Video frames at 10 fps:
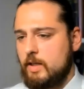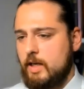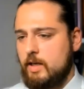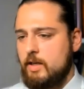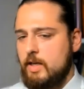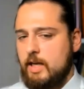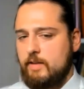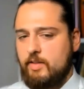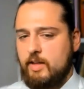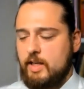Yeah.
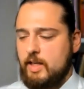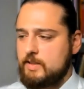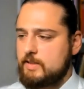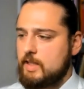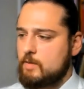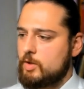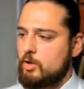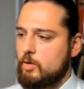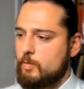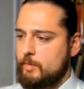And the thing is, is that when
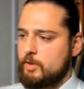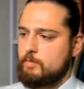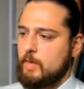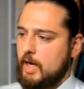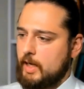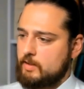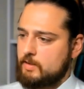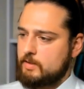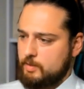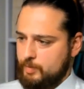you open up your mind
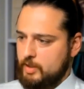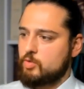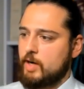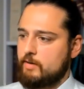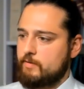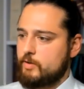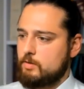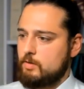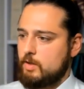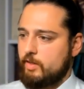to be
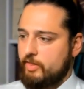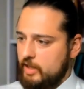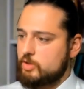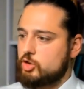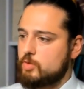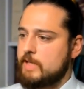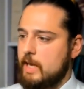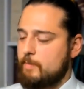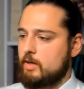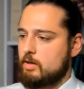grateful, things do
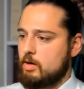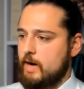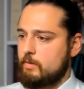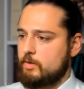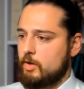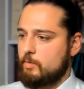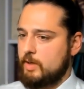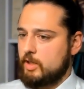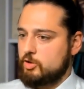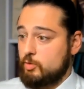get better around you
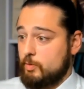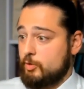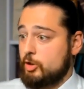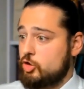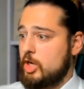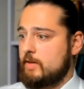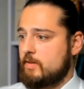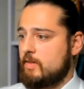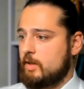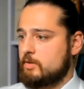yeah. because you appreciate
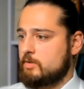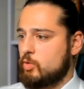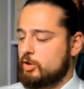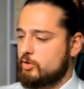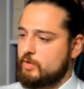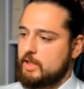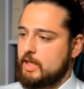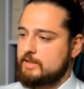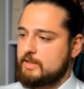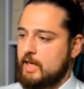the things more. You
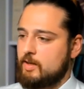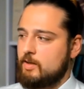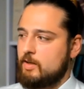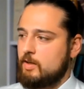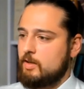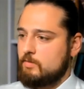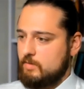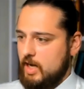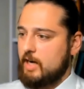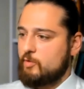realize that
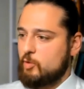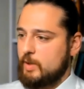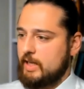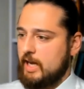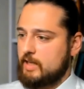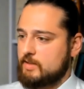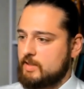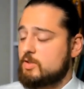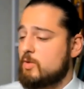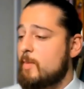not everybody has
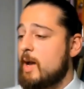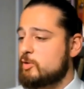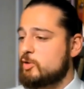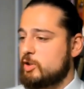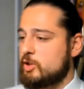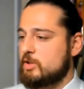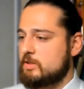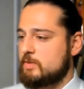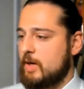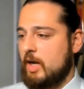this. So I'm actually in a good
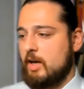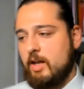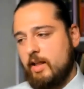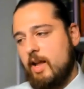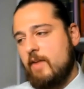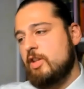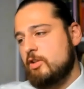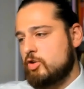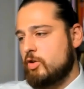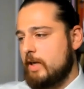spot. Uh,
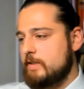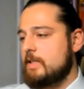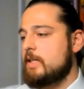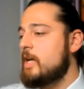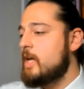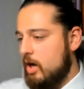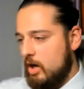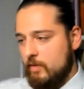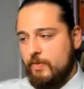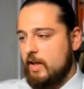everything's crazy.
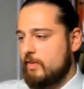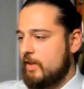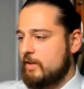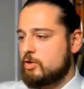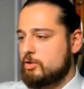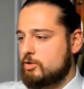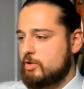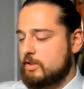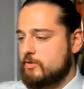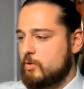Things are
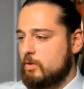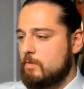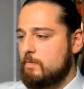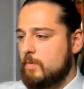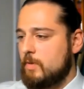stressful